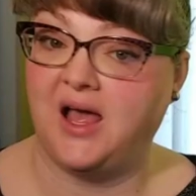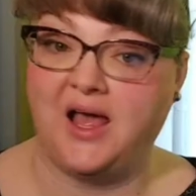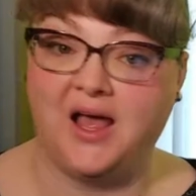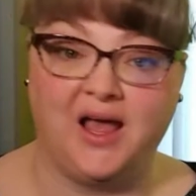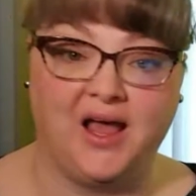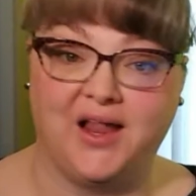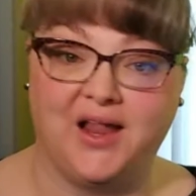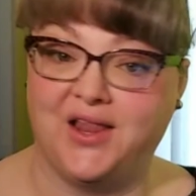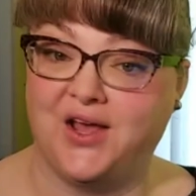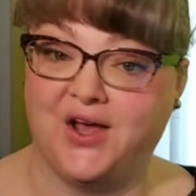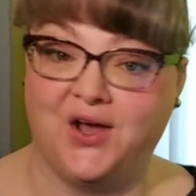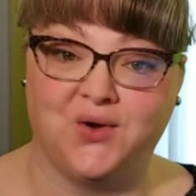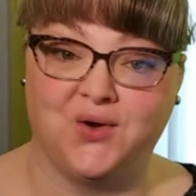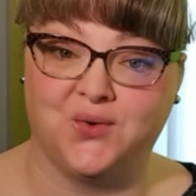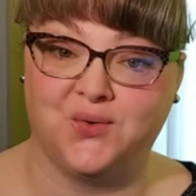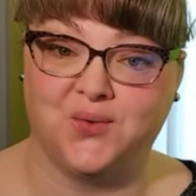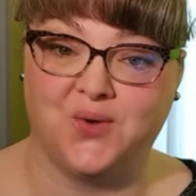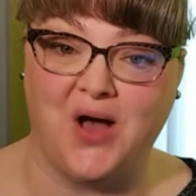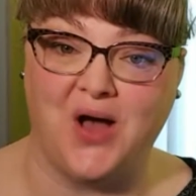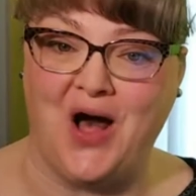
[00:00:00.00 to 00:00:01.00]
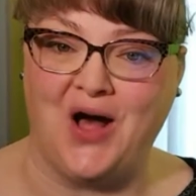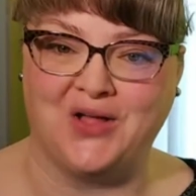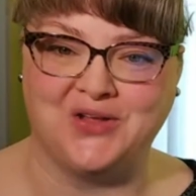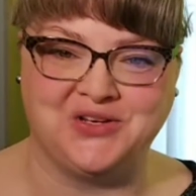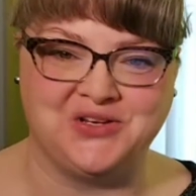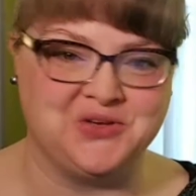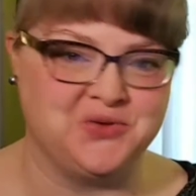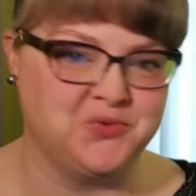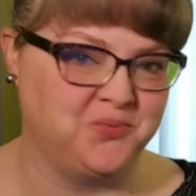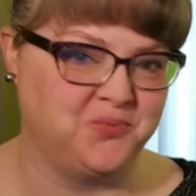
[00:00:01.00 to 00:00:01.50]
Hello, all
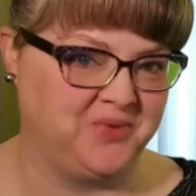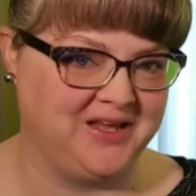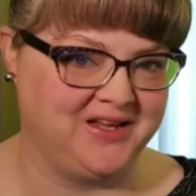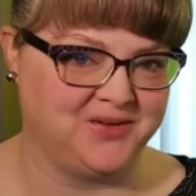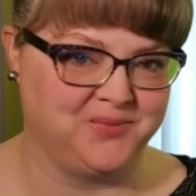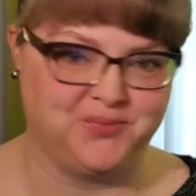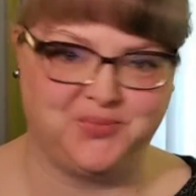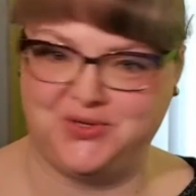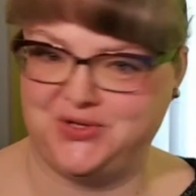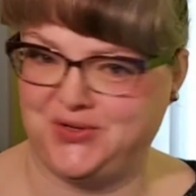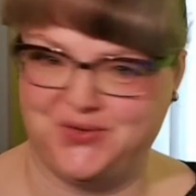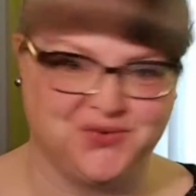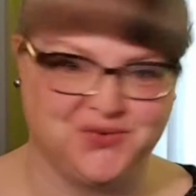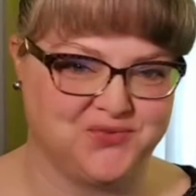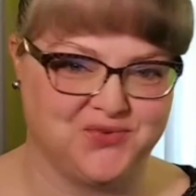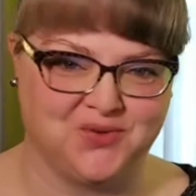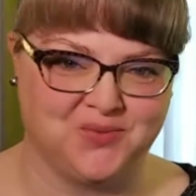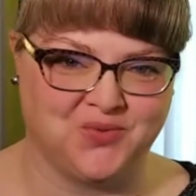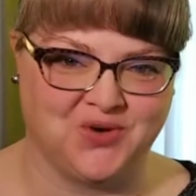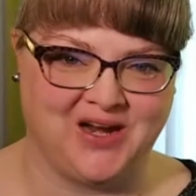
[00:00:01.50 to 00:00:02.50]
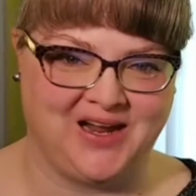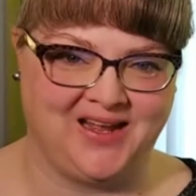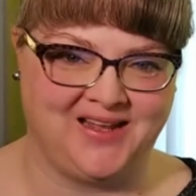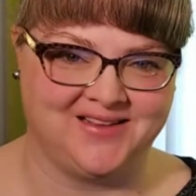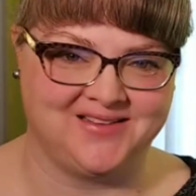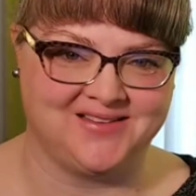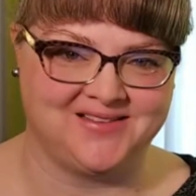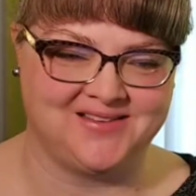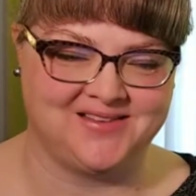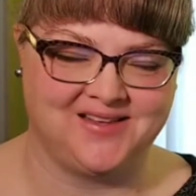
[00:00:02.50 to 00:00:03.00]
you big, beautiful
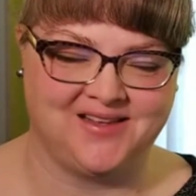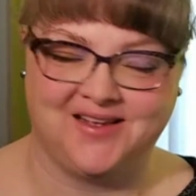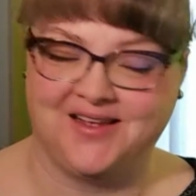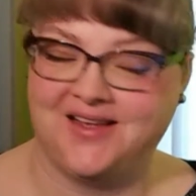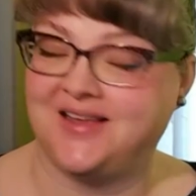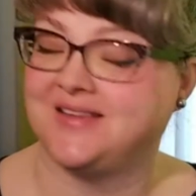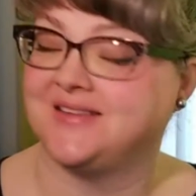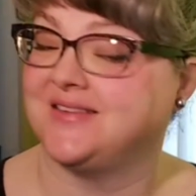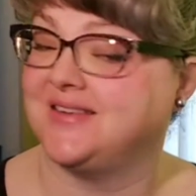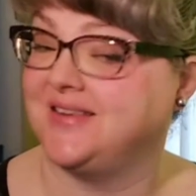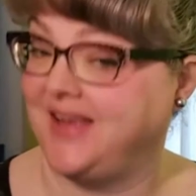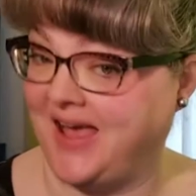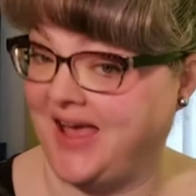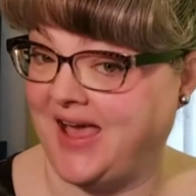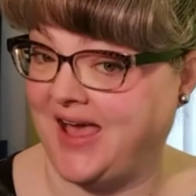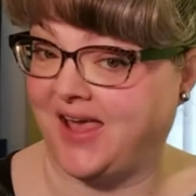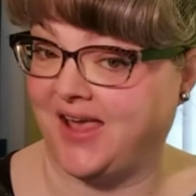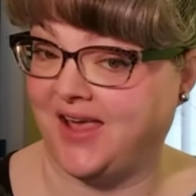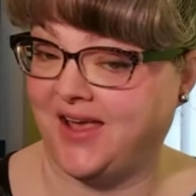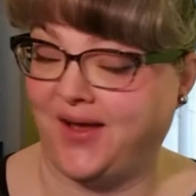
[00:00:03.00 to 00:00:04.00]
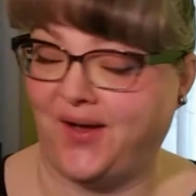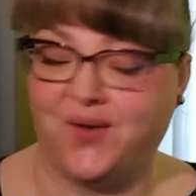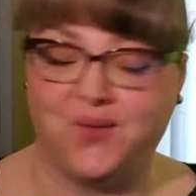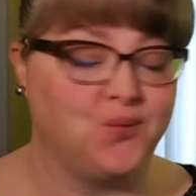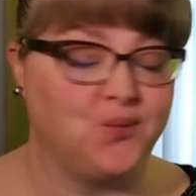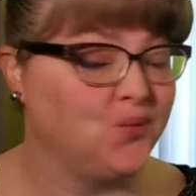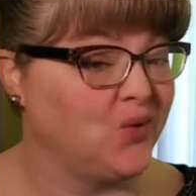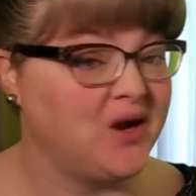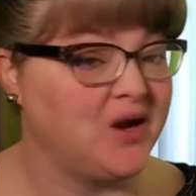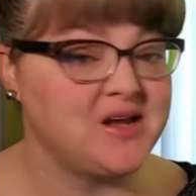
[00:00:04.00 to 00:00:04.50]
brains. Today,
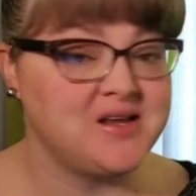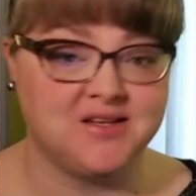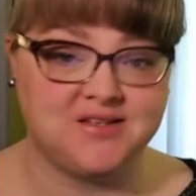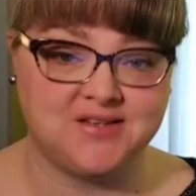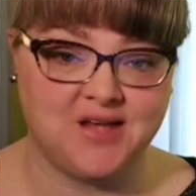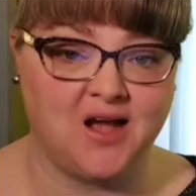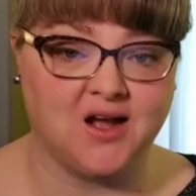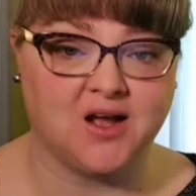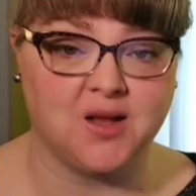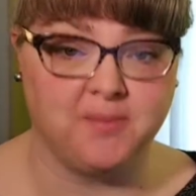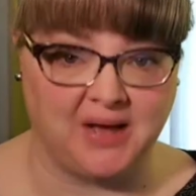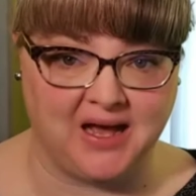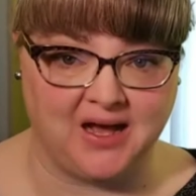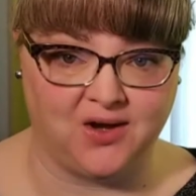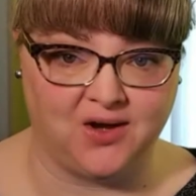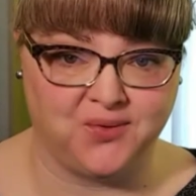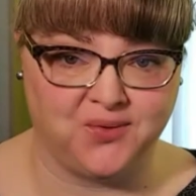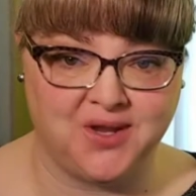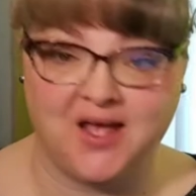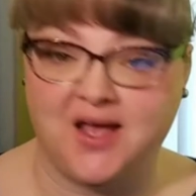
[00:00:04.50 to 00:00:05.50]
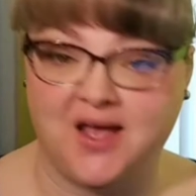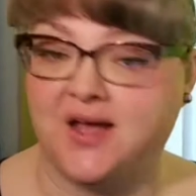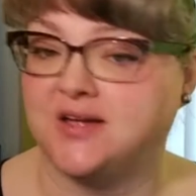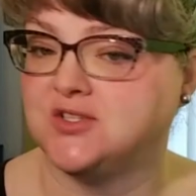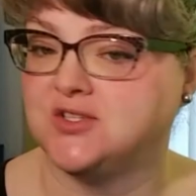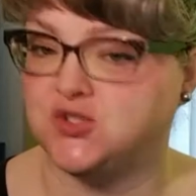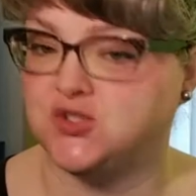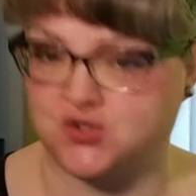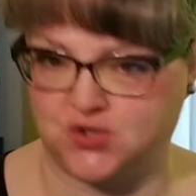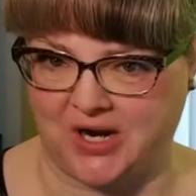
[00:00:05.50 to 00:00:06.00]
we're going to talk about
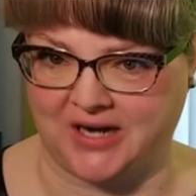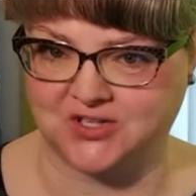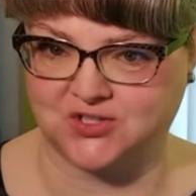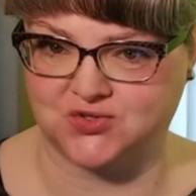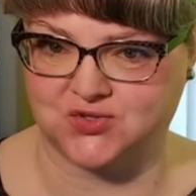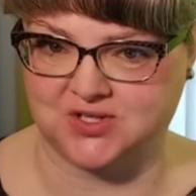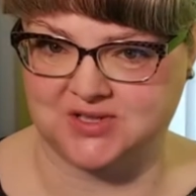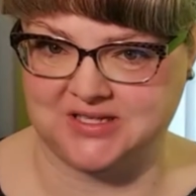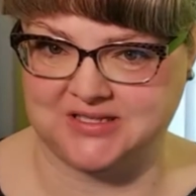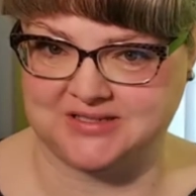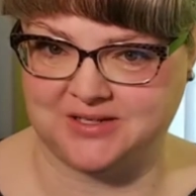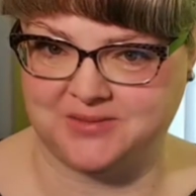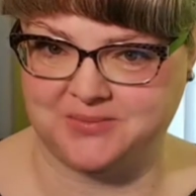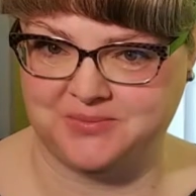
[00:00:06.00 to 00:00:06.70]
structuralism.